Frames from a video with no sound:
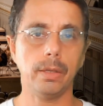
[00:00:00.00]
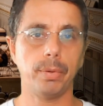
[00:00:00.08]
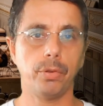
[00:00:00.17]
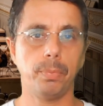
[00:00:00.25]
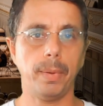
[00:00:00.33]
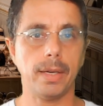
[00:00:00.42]

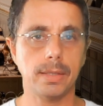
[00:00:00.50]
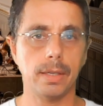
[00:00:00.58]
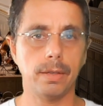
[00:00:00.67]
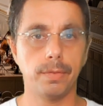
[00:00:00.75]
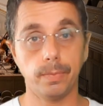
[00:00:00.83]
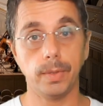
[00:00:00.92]

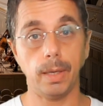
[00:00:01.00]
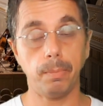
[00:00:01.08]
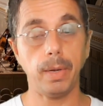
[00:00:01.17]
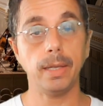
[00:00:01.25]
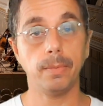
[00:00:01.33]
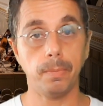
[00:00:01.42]
perspective that
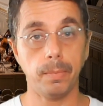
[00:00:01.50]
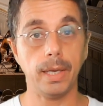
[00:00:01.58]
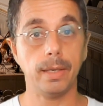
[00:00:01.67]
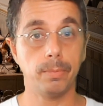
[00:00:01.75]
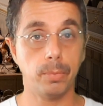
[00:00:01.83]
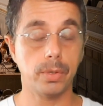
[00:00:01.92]
might
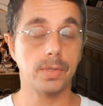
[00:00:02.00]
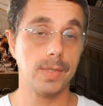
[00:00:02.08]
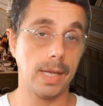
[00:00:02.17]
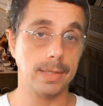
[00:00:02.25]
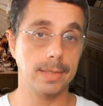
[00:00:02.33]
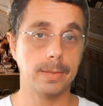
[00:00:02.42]
make more
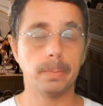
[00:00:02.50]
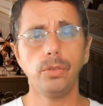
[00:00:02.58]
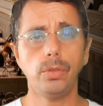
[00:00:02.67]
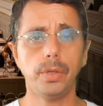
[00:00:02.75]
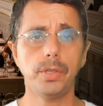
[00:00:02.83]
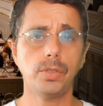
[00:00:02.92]
sense.
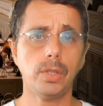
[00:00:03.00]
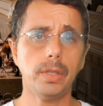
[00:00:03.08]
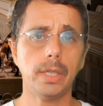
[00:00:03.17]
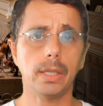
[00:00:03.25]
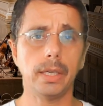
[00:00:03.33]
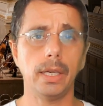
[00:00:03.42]
So
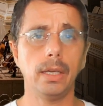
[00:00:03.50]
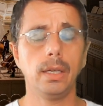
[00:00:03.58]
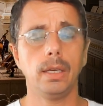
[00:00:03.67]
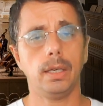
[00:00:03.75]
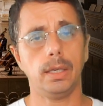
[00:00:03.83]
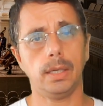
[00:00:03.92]
historically,
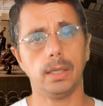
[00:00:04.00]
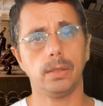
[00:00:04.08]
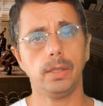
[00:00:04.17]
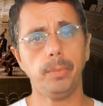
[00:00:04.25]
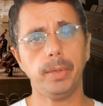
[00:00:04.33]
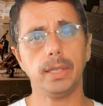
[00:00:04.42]

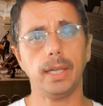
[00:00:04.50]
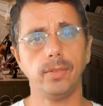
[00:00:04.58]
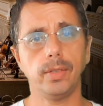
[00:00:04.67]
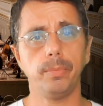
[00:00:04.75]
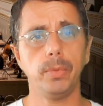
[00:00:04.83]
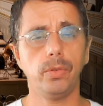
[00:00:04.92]
contemporary
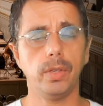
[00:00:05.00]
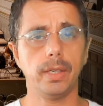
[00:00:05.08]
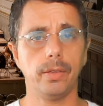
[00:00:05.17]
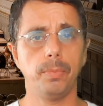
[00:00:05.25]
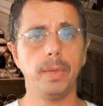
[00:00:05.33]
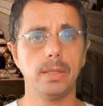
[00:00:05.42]
classical music
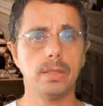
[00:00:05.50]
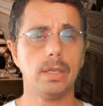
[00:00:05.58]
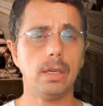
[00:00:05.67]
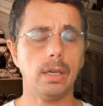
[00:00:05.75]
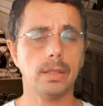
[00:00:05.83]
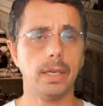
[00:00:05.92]
has been
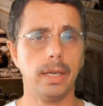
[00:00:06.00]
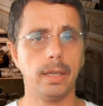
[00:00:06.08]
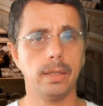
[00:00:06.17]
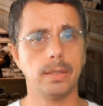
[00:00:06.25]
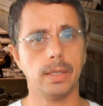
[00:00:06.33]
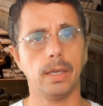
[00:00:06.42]
taught
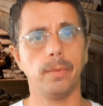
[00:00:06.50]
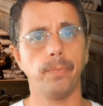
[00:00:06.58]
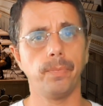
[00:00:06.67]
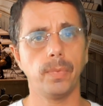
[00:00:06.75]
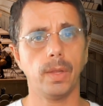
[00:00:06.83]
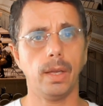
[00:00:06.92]
and
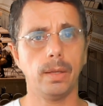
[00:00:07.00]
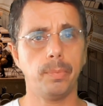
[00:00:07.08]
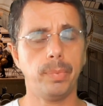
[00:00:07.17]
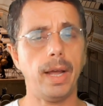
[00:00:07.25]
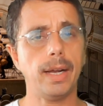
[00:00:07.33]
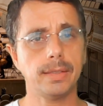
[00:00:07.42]

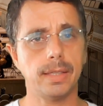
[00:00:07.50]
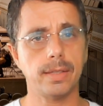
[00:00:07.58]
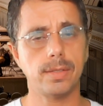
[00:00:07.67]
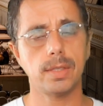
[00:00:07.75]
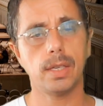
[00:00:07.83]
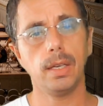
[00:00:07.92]

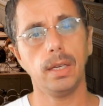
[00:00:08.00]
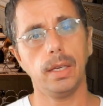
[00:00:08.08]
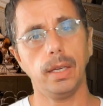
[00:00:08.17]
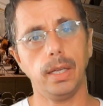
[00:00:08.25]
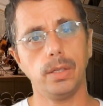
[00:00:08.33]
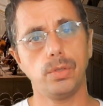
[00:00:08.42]
practiced
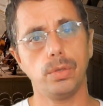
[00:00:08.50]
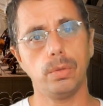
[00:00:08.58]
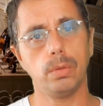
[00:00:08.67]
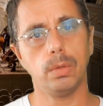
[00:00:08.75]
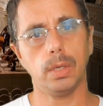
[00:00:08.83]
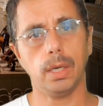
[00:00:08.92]

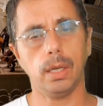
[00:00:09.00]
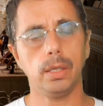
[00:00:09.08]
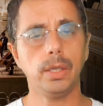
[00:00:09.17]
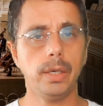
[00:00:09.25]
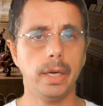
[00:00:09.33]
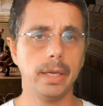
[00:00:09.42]
into
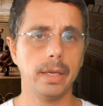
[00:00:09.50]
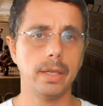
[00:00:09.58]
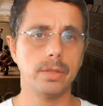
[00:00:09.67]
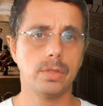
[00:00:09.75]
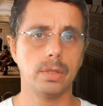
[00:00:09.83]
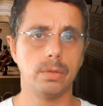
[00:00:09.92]
learning
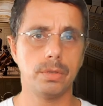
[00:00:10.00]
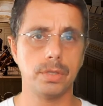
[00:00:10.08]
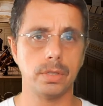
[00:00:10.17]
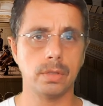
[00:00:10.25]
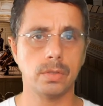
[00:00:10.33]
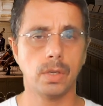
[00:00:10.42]

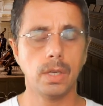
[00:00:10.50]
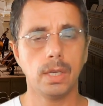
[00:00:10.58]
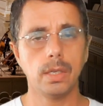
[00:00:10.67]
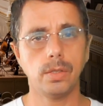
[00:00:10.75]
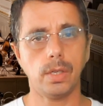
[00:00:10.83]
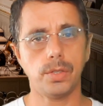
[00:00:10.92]
institutions
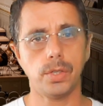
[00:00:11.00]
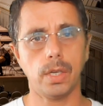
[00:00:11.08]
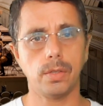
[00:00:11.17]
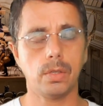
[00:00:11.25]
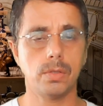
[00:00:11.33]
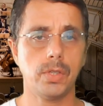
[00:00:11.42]
such
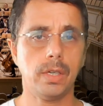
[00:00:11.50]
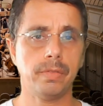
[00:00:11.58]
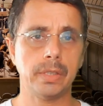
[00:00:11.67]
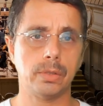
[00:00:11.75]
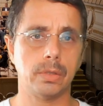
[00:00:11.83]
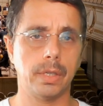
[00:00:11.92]
as
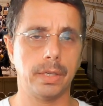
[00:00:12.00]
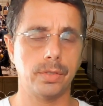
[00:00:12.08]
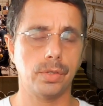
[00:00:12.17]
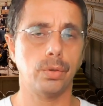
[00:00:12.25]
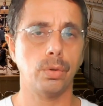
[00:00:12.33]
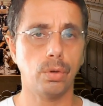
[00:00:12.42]

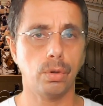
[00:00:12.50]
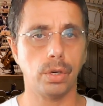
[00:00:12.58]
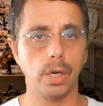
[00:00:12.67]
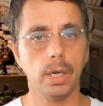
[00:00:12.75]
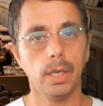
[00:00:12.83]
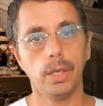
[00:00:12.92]
conservatories
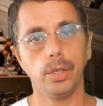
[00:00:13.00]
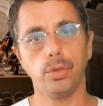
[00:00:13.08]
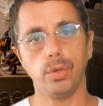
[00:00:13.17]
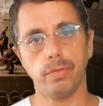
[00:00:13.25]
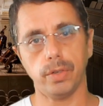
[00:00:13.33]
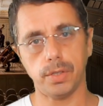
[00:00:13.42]
or
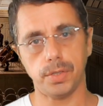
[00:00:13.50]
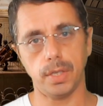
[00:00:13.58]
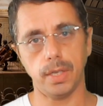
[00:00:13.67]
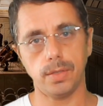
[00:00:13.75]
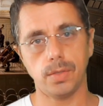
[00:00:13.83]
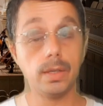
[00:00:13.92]

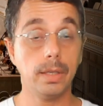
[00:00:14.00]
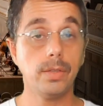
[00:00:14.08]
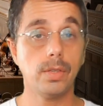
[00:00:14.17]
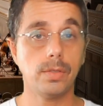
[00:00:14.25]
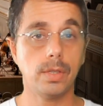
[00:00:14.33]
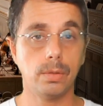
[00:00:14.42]
universities.
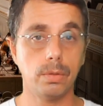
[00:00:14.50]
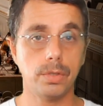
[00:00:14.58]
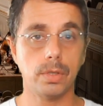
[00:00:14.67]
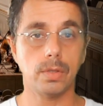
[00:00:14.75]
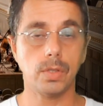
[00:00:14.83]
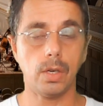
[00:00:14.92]
These
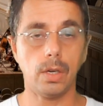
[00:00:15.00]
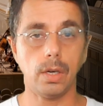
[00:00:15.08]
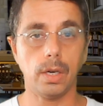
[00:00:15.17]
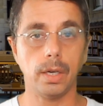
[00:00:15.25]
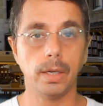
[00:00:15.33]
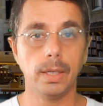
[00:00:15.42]
institutions
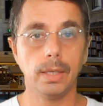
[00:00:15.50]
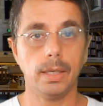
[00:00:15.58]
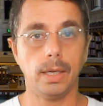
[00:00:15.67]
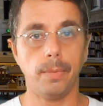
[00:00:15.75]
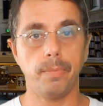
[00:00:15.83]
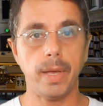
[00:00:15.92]
are
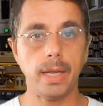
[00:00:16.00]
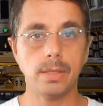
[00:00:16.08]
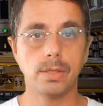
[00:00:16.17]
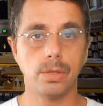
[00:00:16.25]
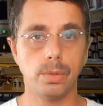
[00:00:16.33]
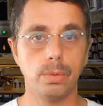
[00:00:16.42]

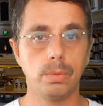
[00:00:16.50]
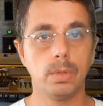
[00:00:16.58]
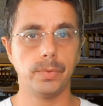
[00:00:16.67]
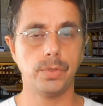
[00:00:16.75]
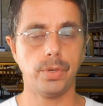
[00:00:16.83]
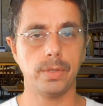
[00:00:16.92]
meant to
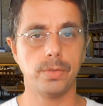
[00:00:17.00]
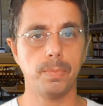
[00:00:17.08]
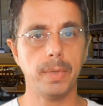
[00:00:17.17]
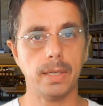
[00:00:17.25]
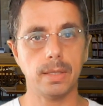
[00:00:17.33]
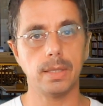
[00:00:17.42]

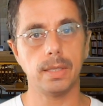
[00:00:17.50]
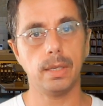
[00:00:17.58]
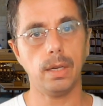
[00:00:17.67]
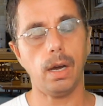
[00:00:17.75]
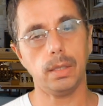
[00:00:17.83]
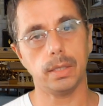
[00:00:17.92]
transmit the
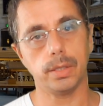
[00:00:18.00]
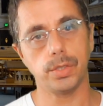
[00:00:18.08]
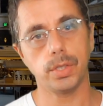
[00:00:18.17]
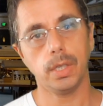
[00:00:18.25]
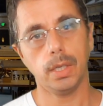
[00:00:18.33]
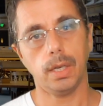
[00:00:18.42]

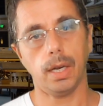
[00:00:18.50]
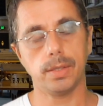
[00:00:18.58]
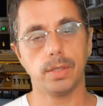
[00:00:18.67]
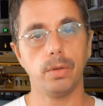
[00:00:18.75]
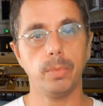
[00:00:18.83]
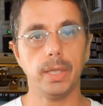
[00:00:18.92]
knowledge
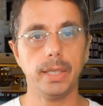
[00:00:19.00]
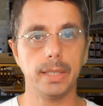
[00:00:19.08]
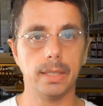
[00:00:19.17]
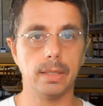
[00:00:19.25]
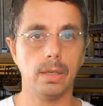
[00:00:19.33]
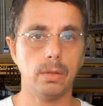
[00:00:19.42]

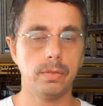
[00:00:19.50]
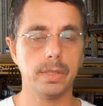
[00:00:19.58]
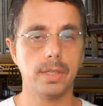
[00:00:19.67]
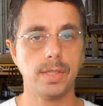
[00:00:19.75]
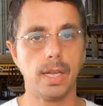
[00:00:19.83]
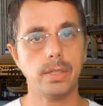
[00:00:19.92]
accumulated over
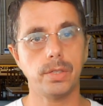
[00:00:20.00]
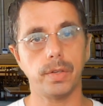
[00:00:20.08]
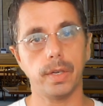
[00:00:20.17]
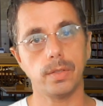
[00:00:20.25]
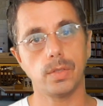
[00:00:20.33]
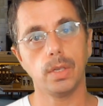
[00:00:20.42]
the
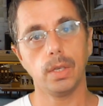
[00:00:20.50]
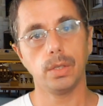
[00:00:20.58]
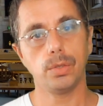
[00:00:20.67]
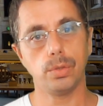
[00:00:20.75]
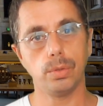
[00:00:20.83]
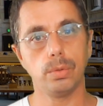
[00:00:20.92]
centuries
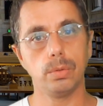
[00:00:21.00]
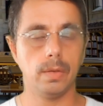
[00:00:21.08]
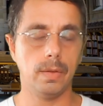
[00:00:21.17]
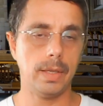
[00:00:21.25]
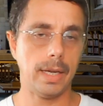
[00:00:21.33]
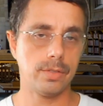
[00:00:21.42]
to
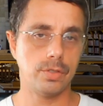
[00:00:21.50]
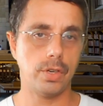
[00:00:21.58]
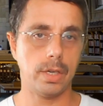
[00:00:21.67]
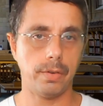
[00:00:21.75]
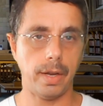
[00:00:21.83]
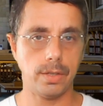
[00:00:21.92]
next
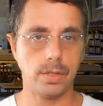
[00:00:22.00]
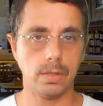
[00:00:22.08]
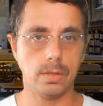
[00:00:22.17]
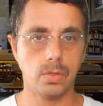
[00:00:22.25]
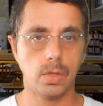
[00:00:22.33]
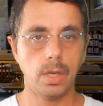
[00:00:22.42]

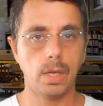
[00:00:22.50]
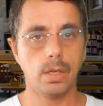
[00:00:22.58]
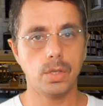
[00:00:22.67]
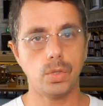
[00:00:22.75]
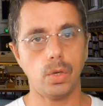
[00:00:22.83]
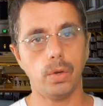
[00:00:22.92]
generations.
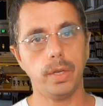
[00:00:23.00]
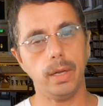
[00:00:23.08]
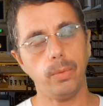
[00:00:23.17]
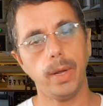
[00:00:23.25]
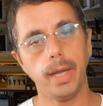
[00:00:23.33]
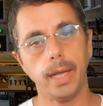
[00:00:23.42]
So in
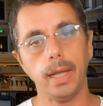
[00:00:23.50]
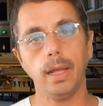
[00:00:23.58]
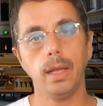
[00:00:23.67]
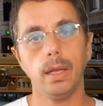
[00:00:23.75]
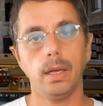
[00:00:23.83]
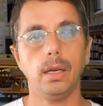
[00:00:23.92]
a way,
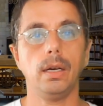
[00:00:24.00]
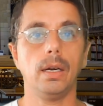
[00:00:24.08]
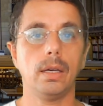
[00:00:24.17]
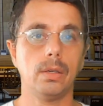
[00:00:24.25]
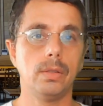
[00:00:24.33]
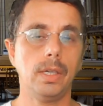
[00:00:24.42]

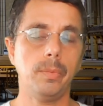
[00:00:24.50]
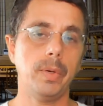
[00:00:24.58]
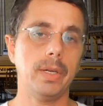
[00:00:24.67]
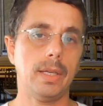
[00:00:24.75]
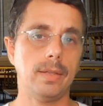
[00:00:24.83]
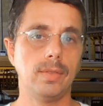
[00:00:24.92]

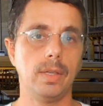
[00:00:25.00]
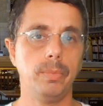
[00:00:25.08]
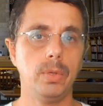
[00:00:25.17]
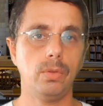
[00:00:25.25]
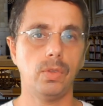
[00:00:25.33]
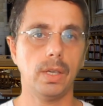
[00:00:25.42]
contemporary classical
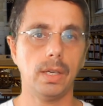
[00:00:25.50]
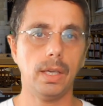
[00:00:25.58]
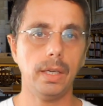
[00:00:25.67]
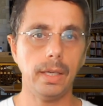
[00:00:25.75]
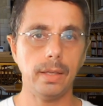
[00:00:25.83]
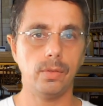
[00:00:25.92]
music
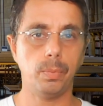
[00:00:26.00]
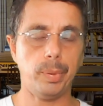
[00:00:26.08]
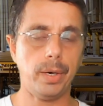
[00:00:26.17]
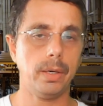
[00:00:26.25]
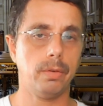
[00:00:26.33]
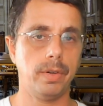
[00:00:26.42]
is
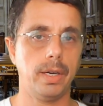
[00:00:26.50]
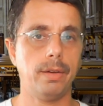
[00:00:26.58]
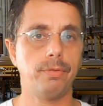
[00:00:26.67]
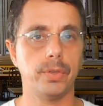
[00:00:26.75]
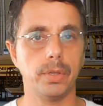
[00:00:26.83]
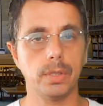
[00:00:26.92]
part of an
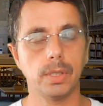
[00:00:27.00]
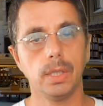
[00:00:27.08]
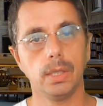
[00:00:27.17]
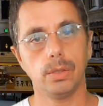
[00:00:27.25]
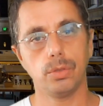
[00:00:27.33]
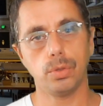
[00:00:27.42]
effort
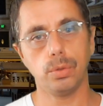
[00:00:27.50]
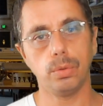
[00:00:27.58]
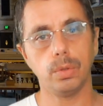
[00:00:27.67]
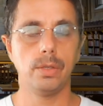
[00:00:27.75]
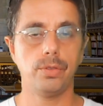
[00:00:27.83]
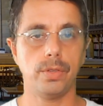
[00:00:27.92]

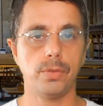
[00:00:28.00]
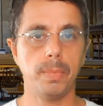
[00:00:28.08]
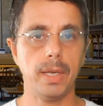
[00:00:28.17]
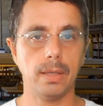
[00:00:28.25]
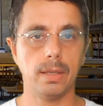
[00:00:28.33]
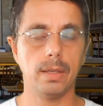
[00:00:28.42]
to
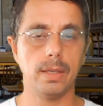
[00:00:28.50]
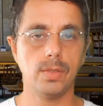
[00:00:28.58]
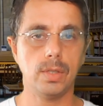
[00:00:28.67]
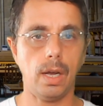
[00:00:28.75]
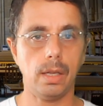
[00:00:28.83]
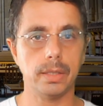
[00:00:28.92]
transmit
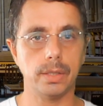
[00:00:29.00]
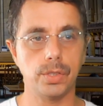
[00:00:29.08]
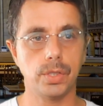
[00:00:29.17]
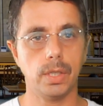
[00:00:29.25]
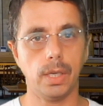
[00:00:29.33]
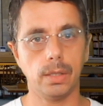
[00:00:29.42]
this
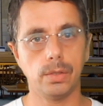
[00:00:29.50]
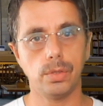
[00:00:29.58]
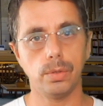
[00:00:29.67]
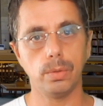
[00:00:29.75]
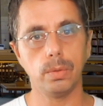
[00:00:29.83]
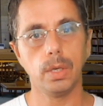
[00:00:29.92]
knowledge and
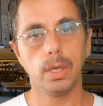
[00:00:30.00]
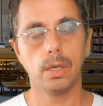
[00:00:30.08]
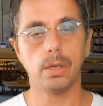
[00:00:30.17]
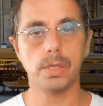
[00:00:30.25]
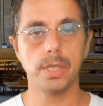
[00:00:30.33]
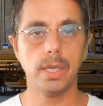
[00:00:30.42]
to
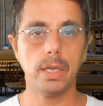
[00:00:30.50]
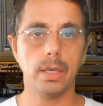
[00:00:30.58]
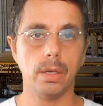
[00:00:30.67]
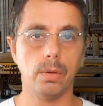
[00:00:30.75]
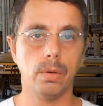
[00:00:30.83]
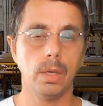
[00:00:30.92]

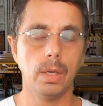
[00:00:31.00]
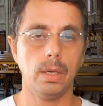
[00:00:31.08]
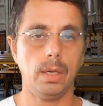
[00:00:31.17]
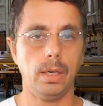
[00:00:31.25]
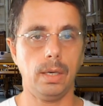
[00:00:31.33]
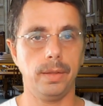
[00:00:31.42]
continue
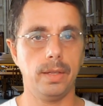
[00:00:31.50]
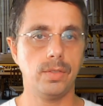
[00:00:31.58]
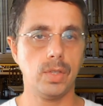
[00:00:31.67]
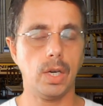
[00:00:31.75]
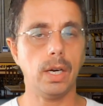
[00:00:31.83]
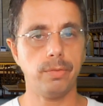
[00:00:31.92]

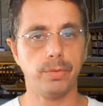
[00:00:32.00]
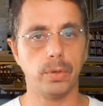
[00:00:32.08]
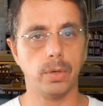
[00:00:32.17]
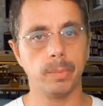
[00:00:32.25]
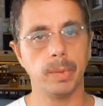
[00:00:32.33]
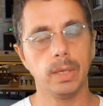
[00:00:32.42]
this art
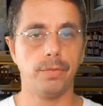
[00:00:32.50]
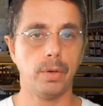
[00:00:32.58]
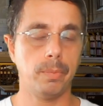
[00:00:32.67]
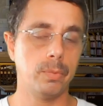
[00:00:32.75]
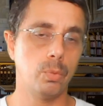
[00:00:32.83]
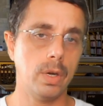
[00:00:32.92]
form
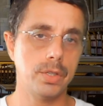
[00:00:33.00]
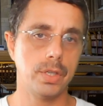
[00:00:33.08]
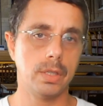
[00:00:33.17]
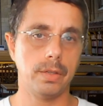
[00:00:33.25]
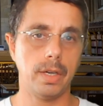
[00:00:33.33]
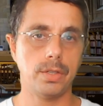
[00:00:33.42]
from one
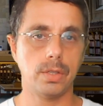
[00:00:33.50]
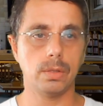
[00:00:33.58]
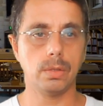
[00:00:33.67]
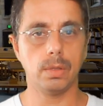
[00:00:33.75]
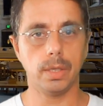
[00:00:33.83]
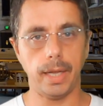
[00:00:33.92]
generation
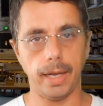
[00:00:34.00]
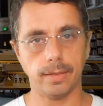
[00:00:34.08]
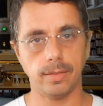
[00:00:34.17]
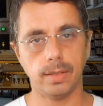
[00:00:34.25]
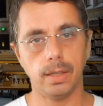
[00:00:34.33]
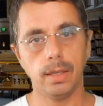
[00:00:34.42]
to the
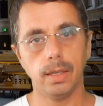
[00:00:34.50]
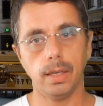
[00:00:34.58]
next.